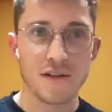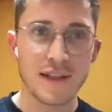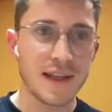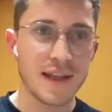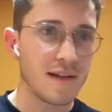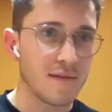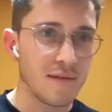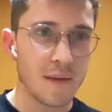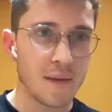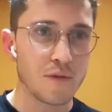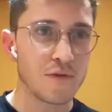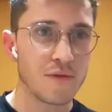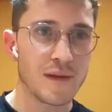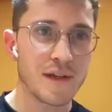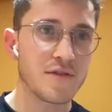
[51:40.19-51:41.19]
and then lab
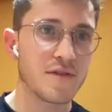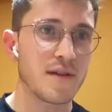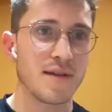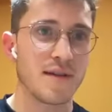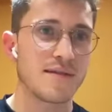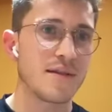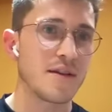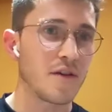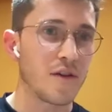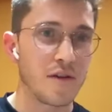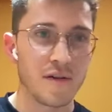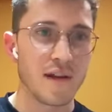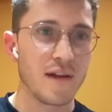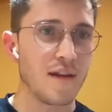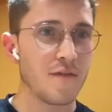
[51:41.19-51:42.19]
automation and
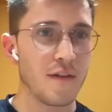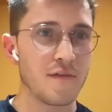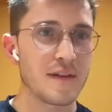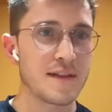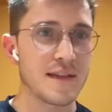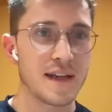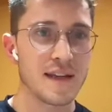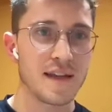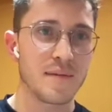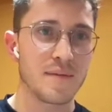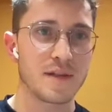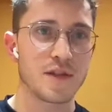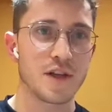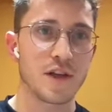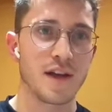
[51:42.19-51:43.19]
CRO, if there's anything in
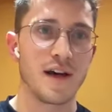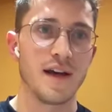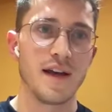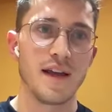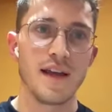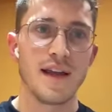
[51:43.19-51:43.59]
particular,